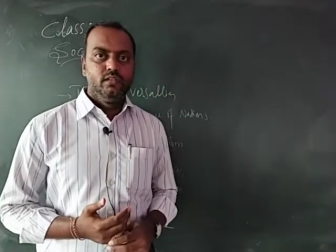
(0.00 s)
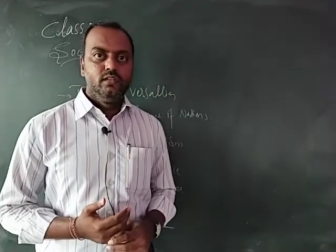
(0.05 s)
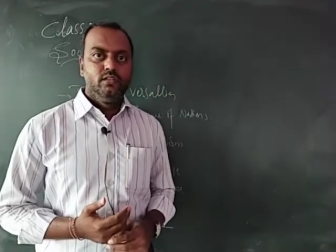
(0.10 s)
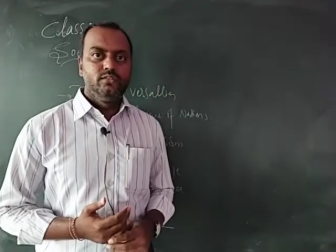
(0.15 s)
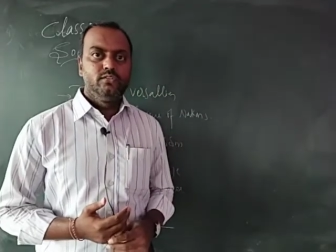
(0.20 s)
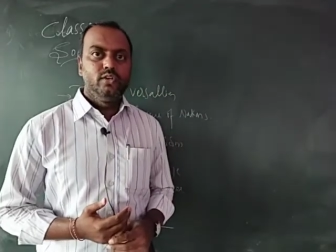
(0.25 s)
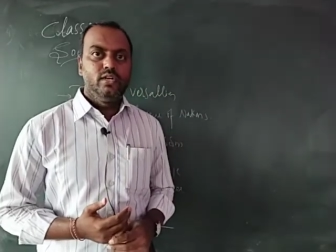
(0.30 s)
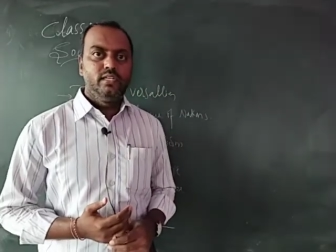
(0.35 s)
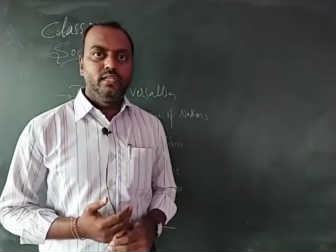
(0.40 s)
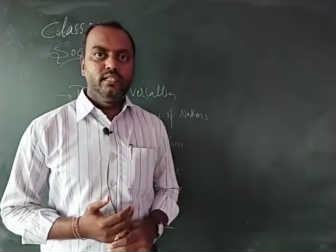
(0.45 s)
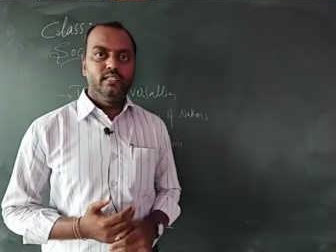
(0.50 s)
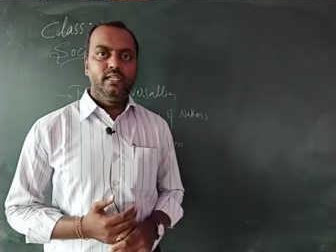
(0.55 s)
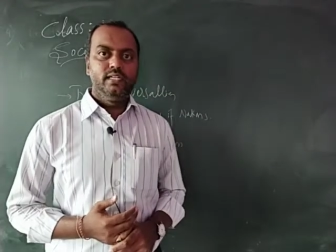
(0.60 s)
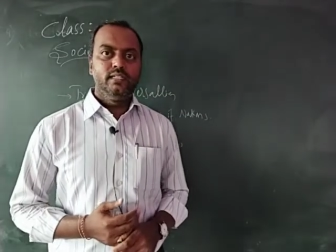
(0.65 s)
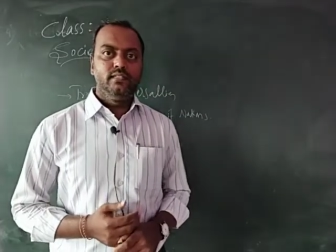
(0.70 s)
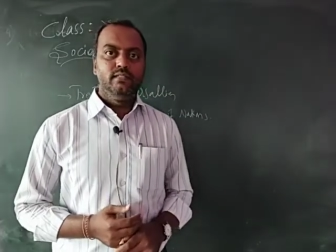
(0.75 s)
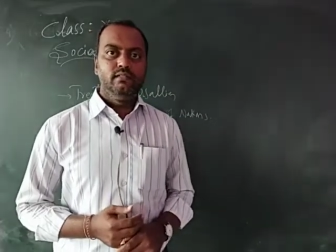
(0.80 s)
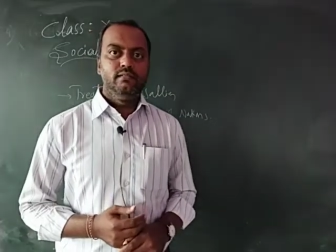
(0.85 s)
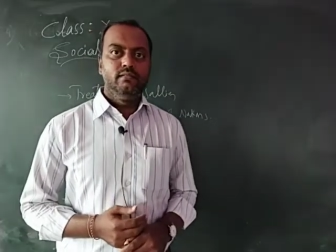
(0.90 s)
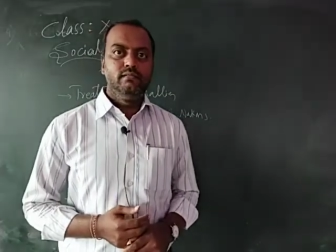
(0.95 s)
So under
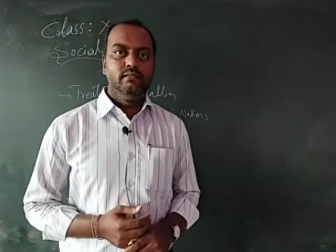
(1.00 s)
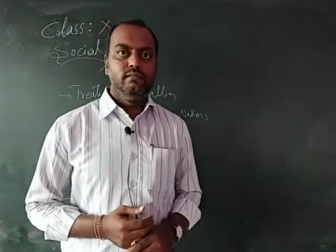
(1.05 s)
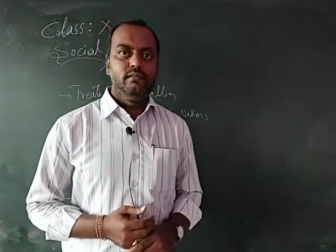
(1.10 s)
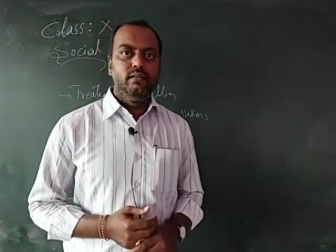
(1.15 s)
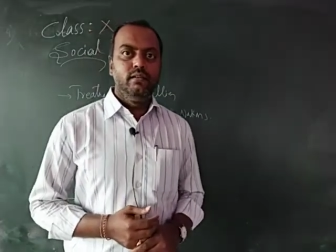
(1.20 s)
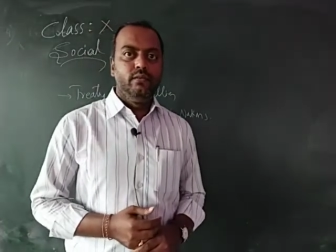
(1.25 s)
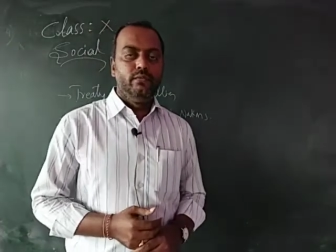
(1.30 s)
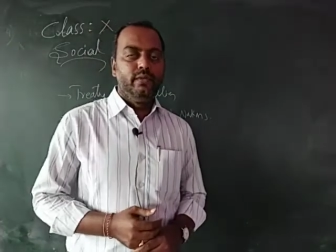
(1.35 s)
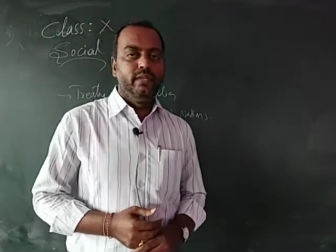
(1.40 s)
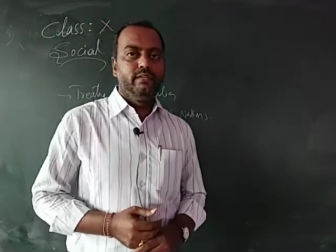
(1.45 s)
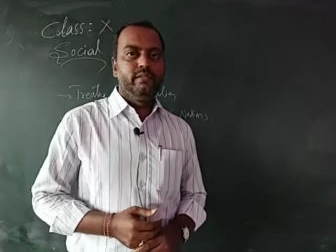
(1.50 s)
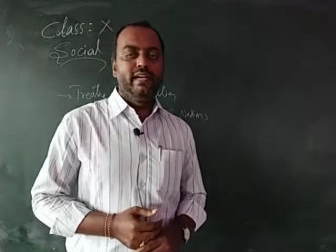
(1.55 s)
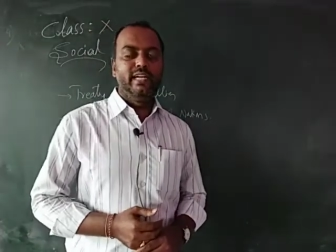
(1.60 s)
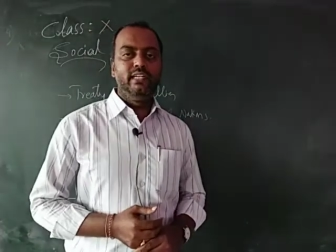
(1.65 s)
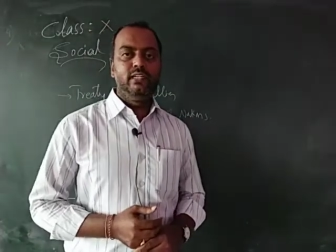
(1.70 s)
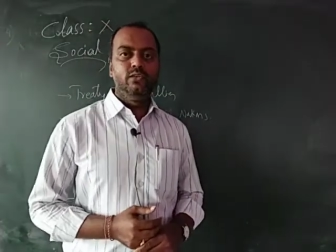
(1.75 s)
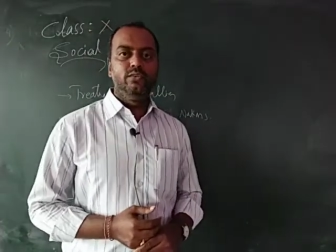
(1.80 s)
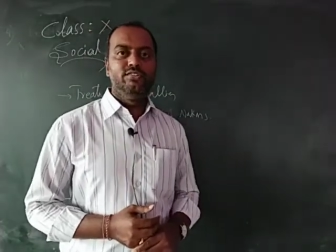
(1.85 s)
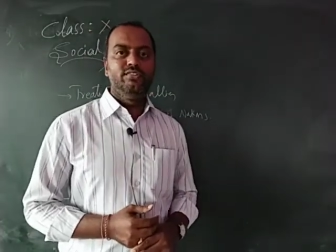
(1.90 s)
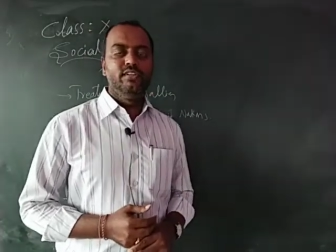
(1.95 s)
that, we
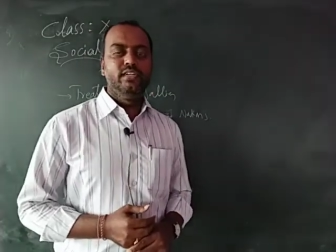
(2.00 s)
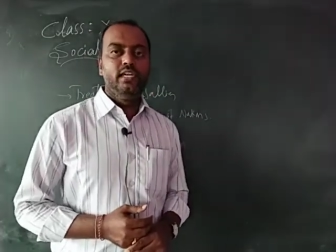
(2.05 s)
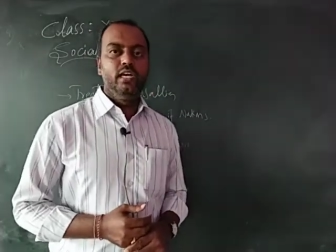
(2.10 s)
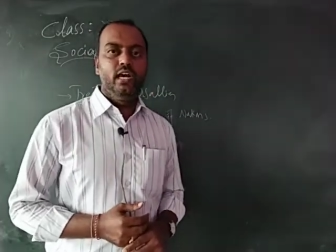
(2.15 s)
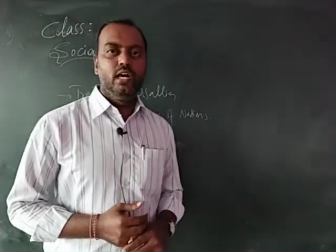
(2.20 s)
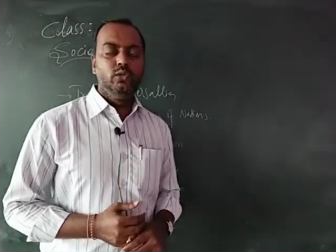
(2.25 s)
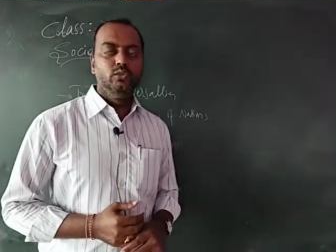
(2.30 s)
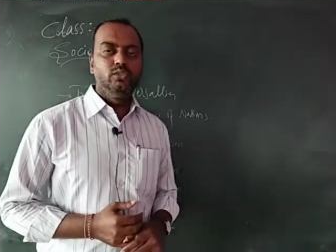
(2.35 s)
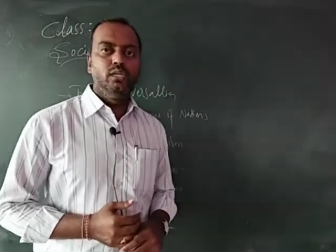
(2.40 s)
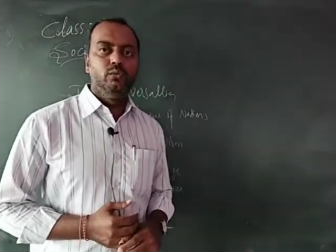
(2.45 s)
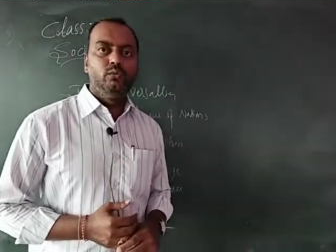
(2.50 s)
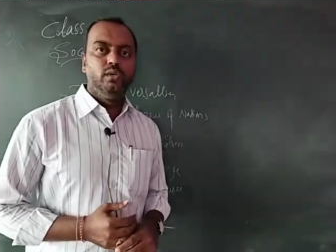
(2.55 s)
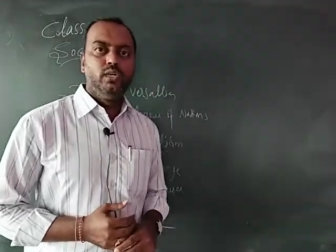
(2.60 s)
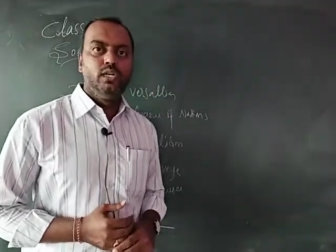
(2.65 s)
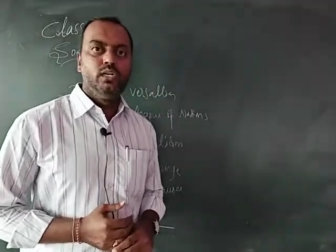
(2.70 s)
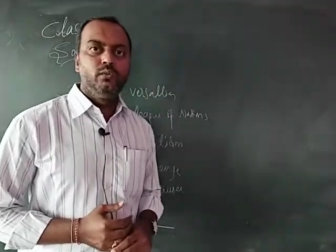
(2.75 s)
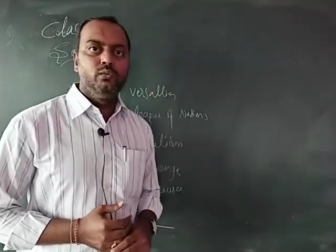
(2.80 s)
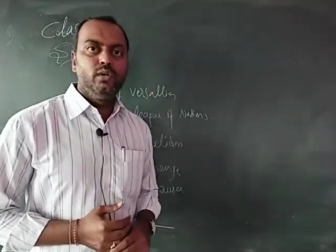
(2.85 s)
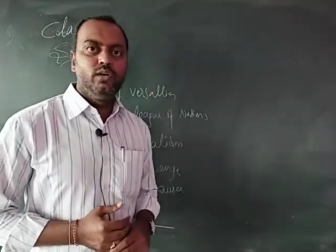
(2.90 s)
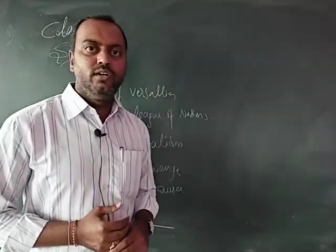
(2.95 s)
tried to see how the
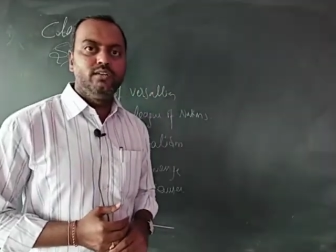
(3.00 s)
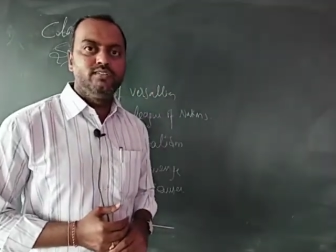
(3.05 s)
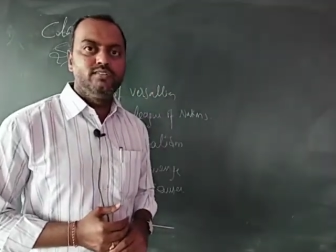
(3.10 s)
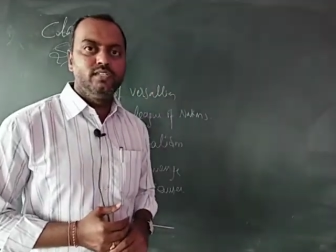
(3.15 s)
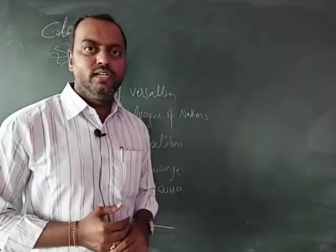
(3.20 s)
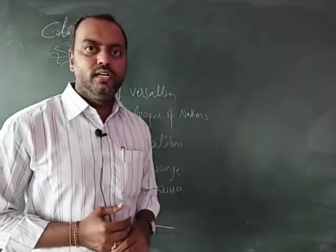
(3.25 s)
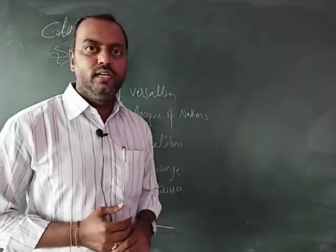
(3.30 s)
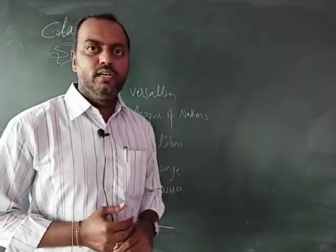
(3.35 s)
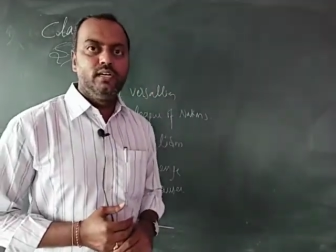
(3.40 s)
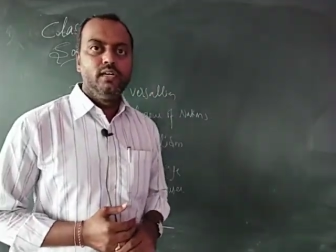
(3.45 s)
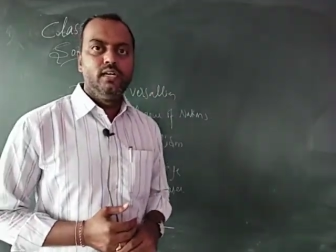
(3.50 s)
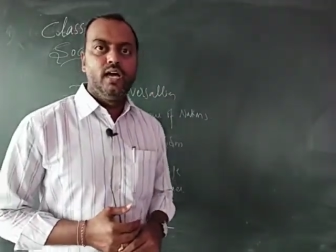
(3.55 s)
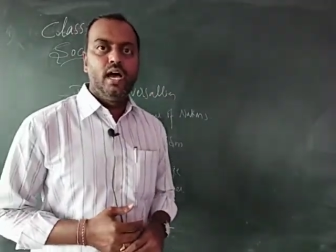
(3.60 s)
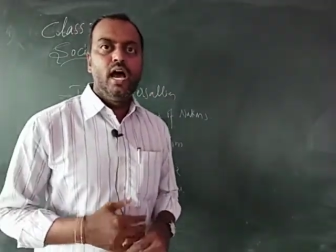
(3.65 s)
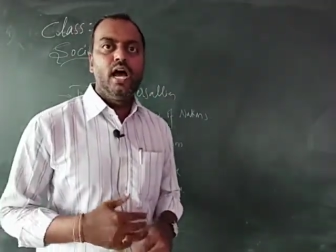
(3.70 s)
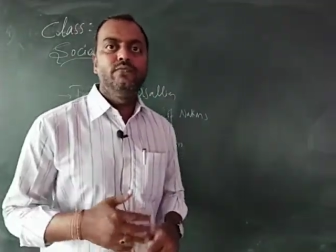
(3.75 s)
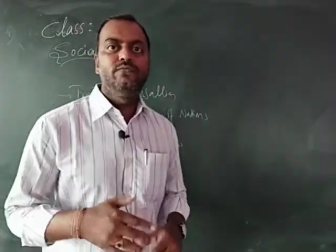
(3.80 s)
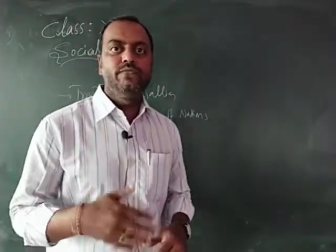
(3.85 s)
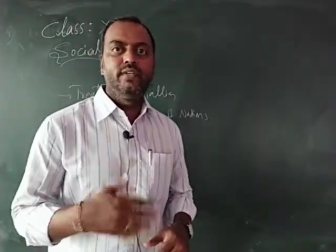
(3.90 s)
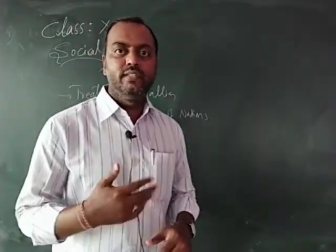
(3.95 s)
world was
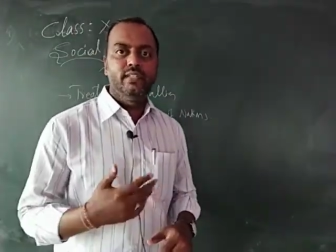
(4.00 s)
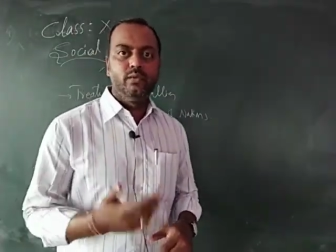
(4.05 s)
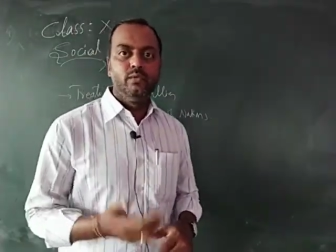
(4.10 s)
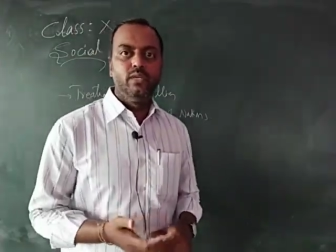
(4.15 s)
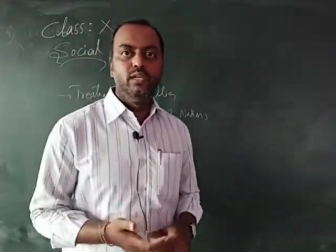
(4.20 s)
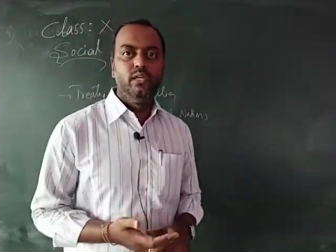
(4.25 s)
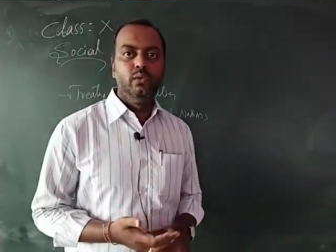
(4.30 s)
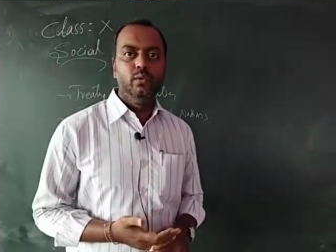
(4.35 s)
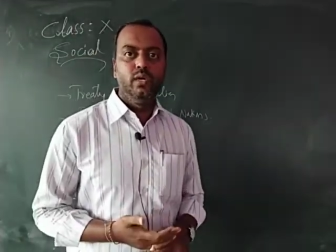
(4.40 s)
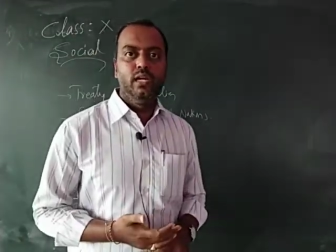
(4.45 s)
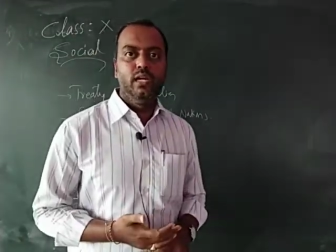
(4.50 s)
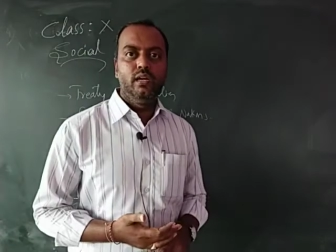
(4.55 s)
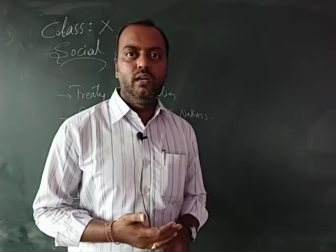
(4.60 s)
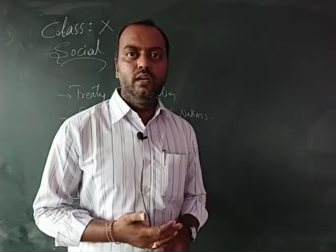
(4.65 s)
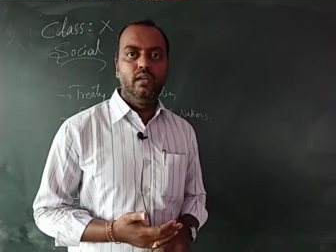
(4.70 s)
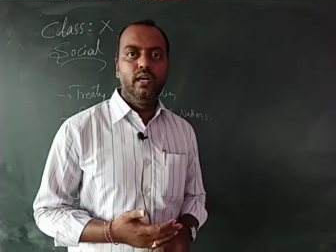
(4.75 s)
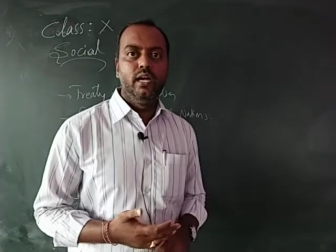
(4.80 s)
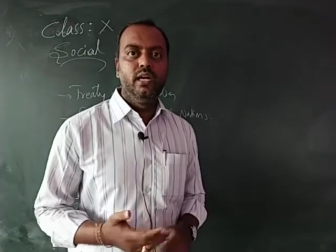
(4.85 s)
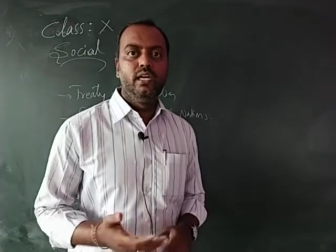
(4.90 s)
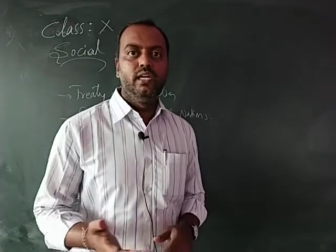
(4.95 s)
after the World War
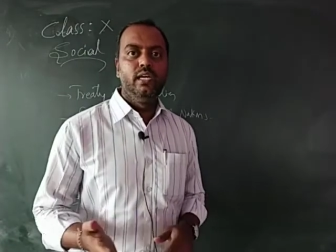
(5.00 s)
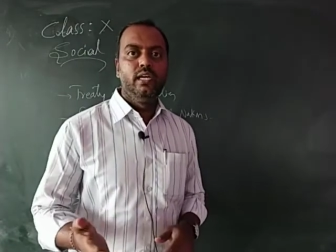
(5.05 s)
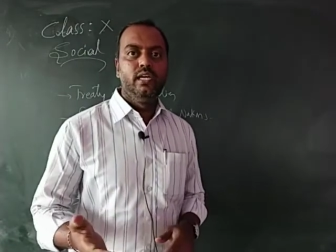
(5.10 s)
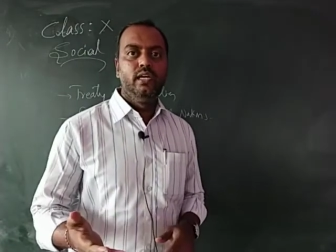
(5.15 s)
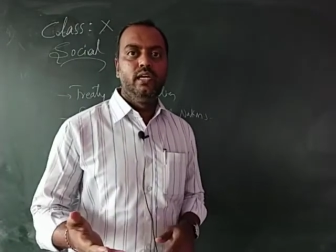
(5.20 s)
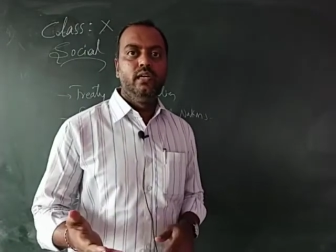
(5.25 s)
and